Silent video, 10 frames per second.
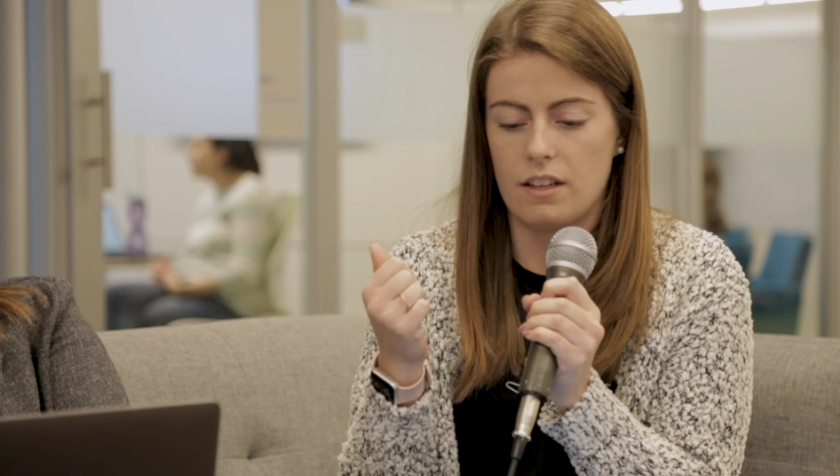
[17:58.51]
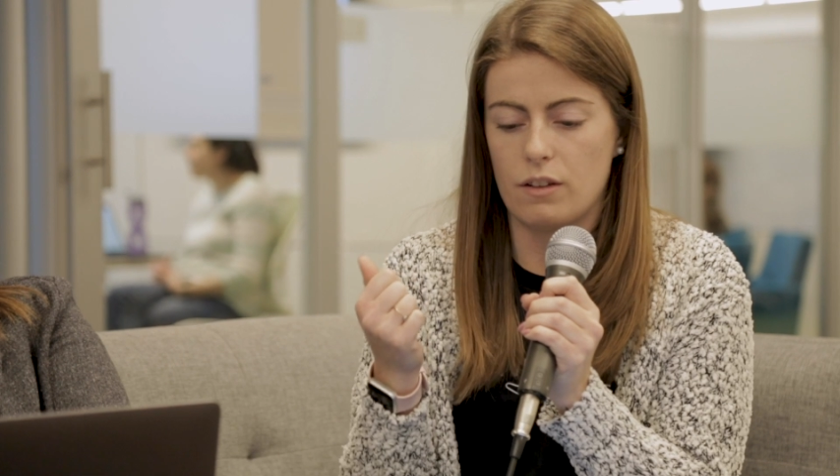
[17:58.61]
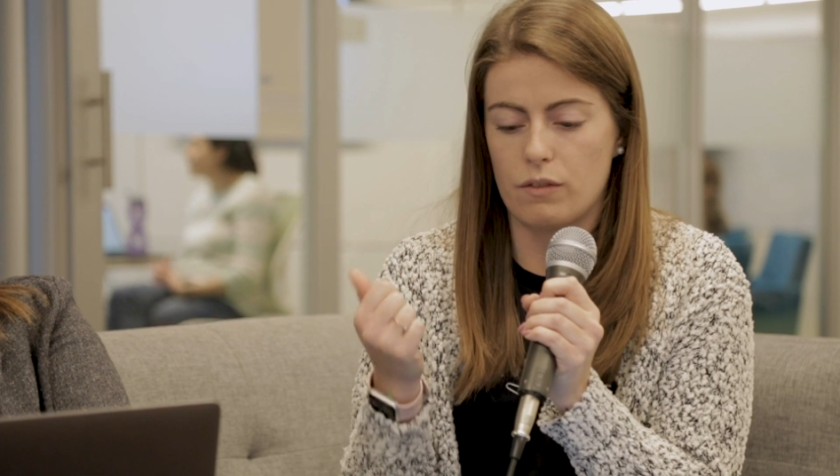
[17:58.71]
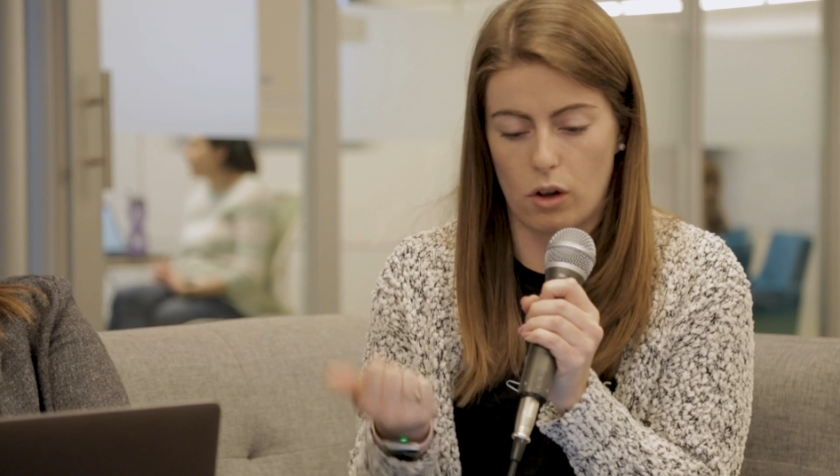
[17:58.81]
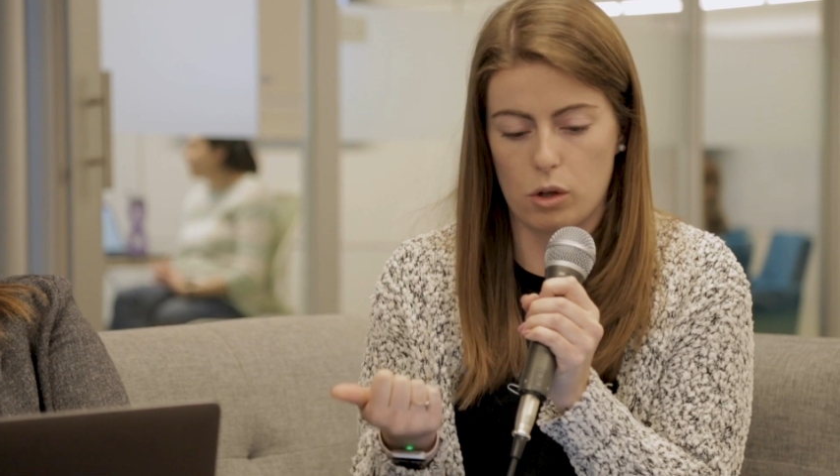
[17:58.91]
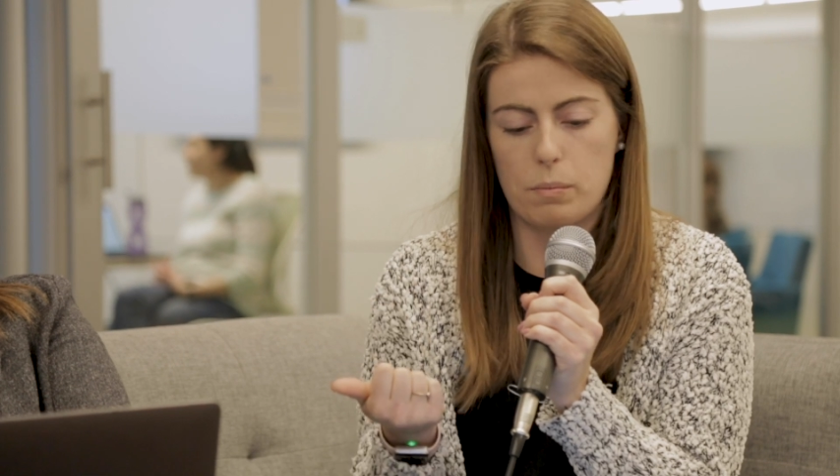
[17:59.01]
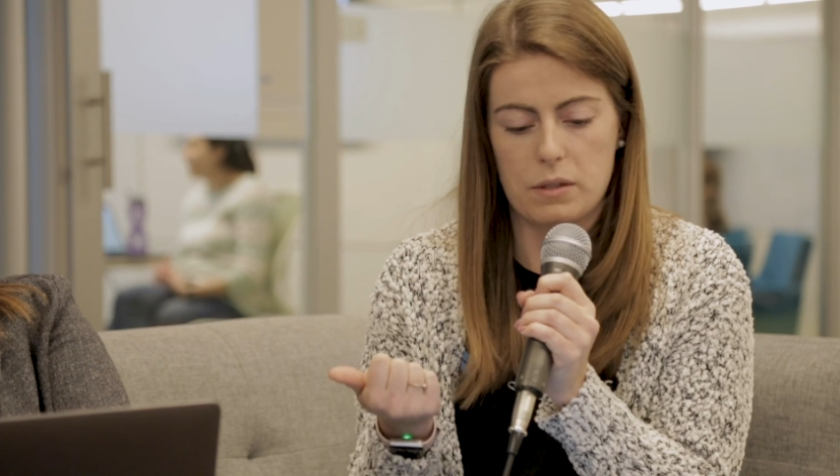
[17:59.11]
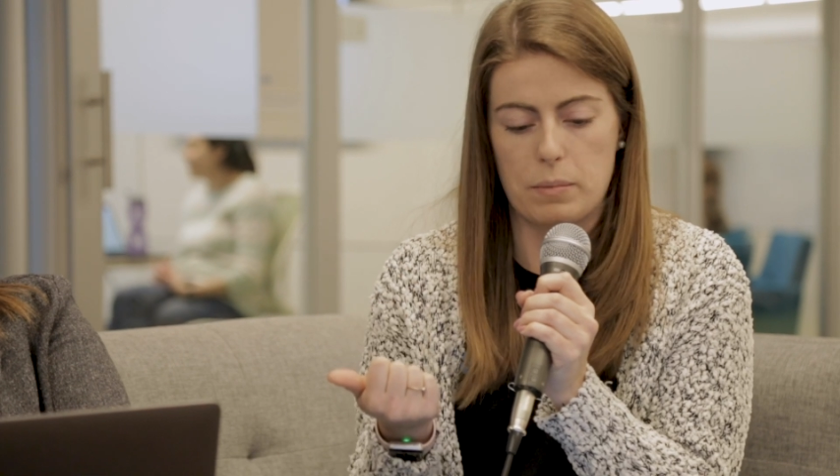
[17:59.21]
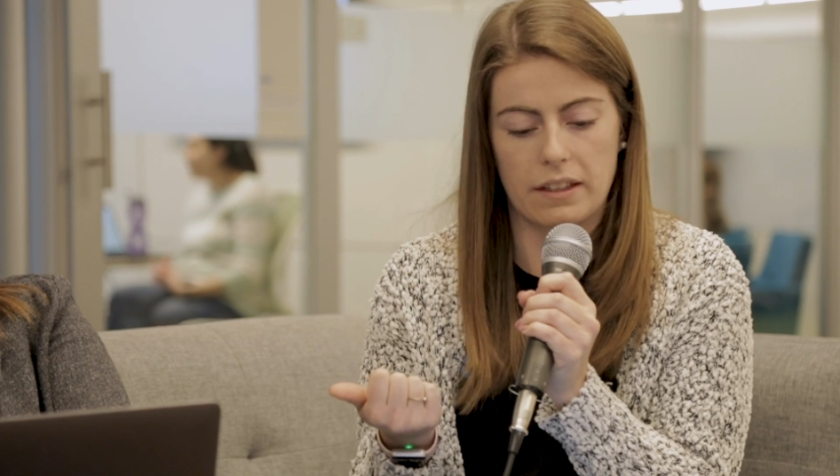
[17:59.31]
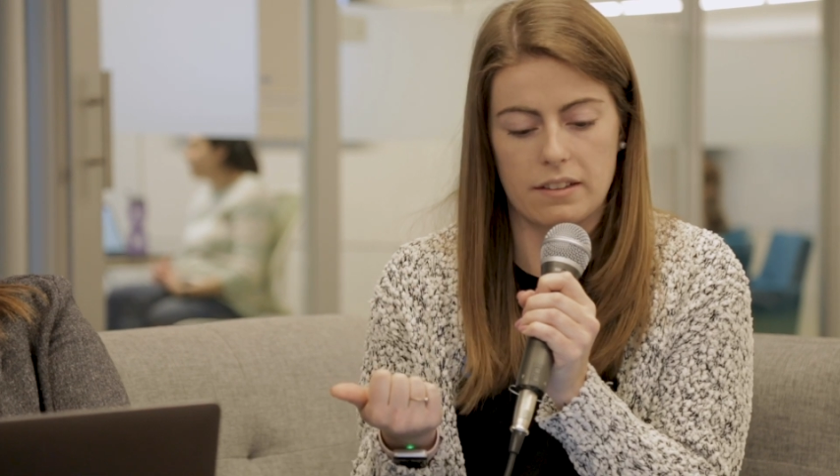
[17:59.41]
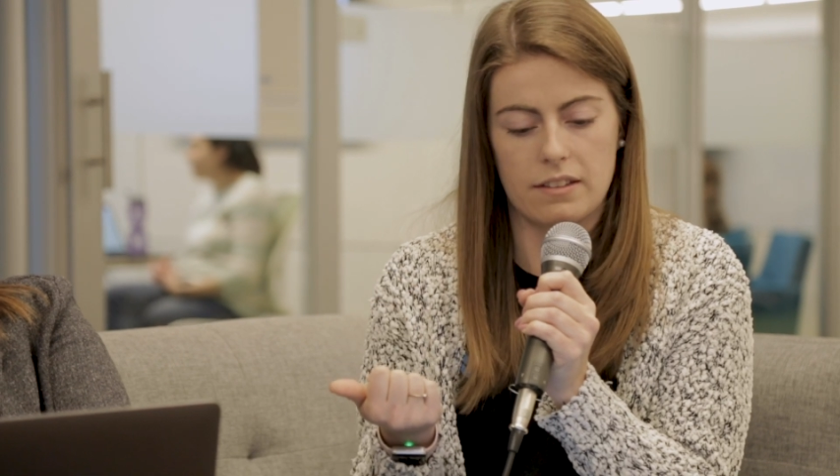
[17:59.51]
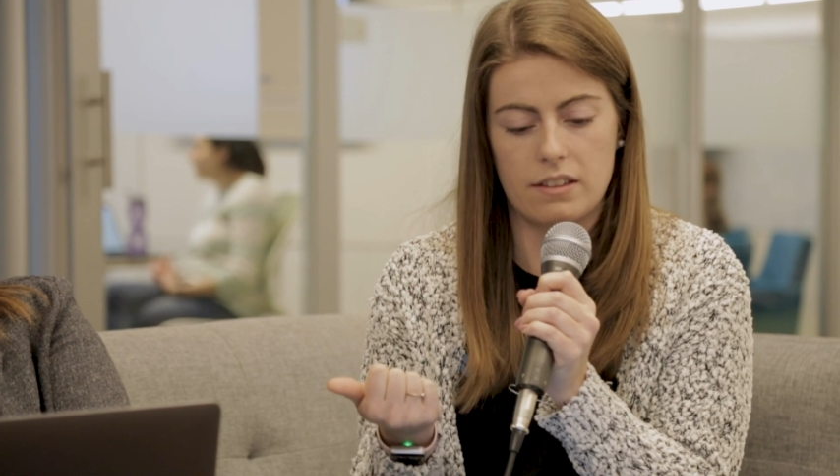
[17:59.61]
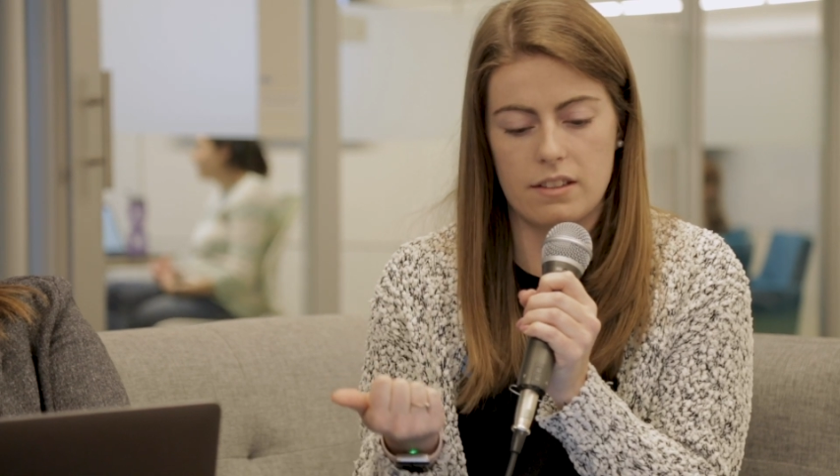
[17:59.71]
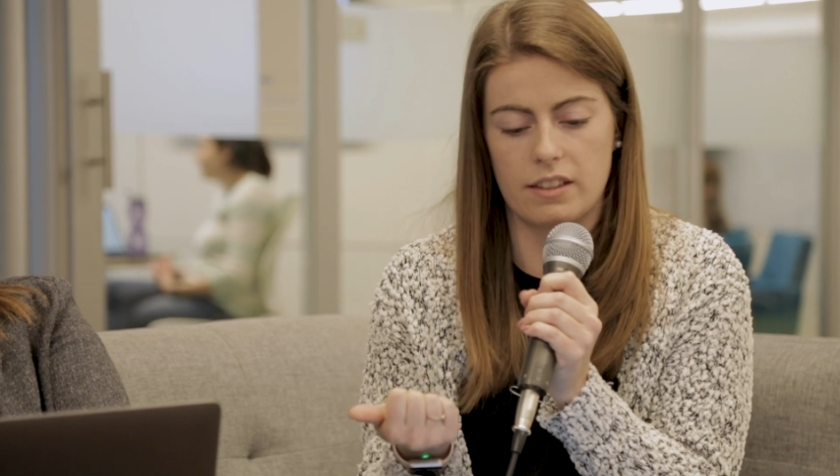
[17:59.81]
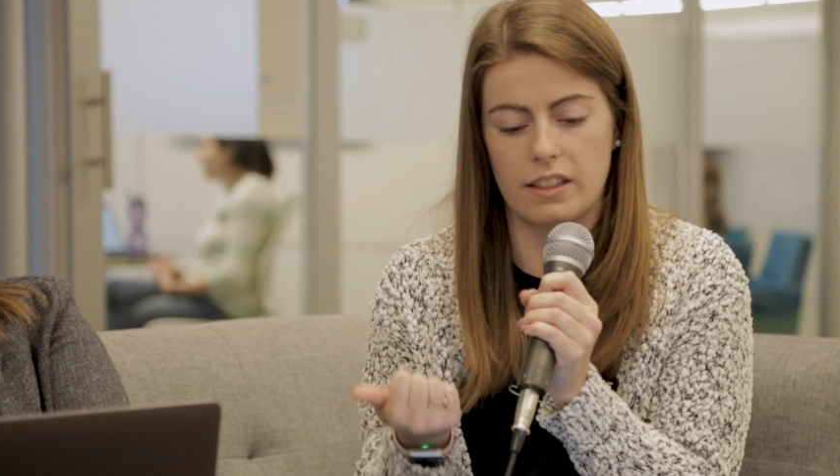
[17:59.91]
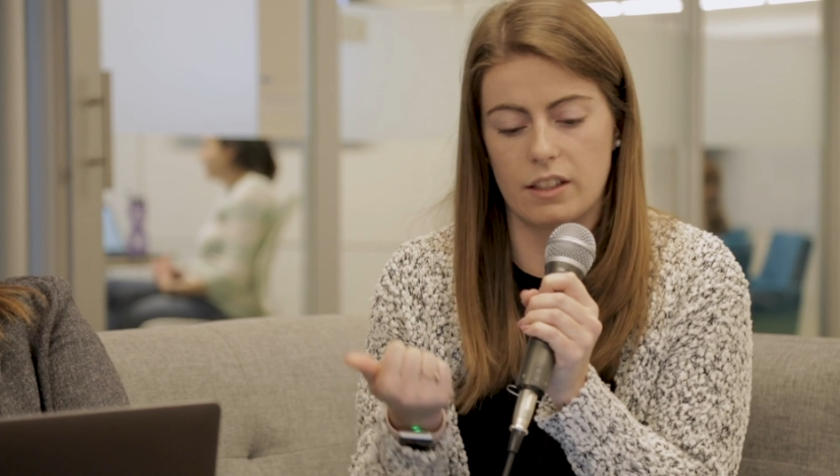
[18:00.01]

follow best practices and